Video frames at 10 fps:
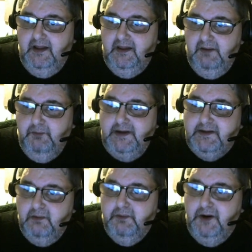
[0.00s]
wait
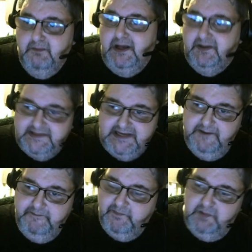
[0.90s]
till the butter melts,
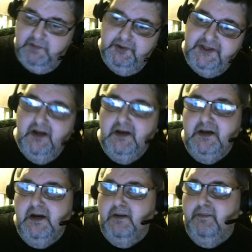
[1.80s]
put the
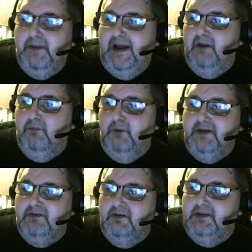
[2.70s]
onion in the pan, wait
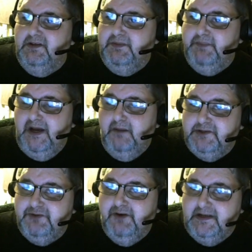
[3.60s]
till it
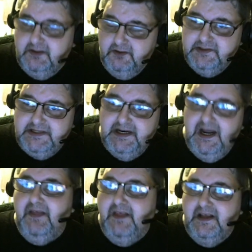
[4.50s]
becomes translucent,
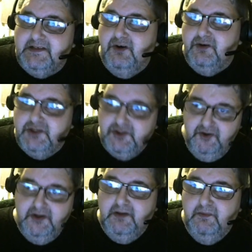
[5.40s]
and then start
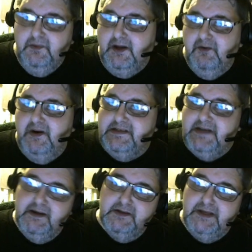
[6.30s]
stirring them like crazy
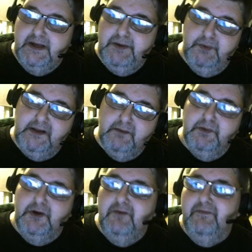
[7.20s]
because they will
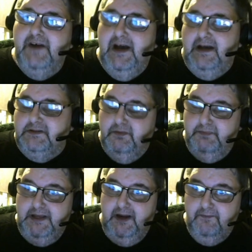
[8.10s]
burn fast, so
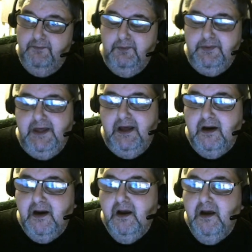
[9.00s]
be careful with that.
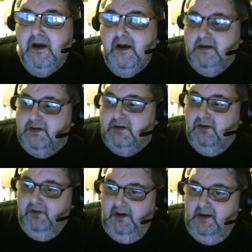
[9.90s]

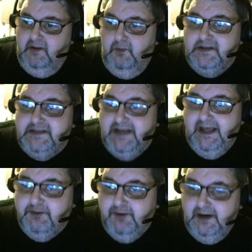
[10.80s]
So once they
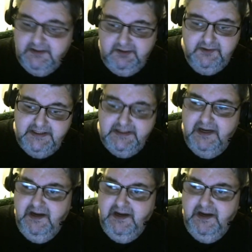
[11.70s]
get translucent,